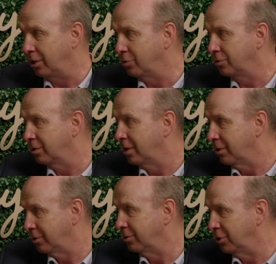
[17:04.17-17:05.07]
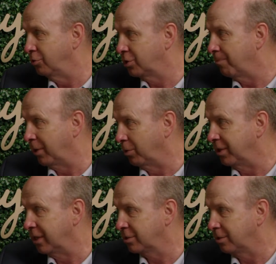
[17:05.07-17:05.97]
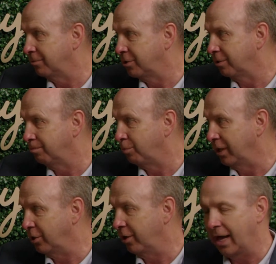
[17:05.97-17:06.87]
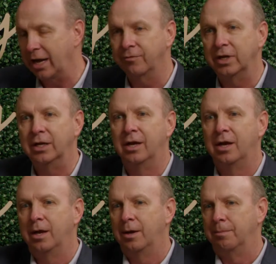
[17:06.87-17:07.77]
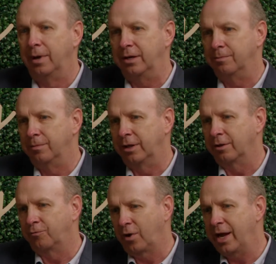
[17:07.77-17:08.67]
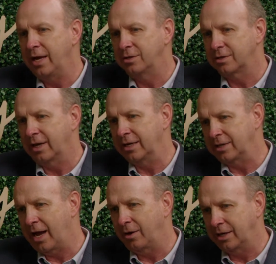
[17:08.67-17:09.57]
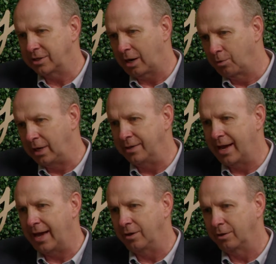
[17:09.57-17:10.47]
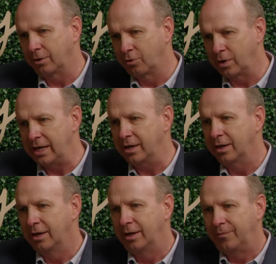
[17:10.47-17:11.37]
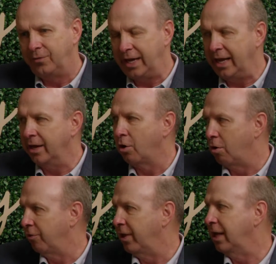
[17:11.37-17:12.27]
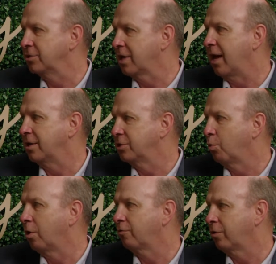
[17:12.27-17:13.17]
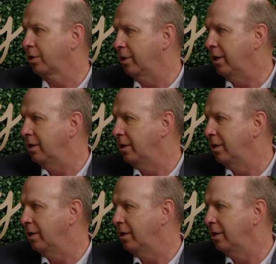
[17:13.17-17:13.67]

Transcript: to do something with this to bring good out of it. But the phrase, as I read that in the Greek, in all things God is at work for good.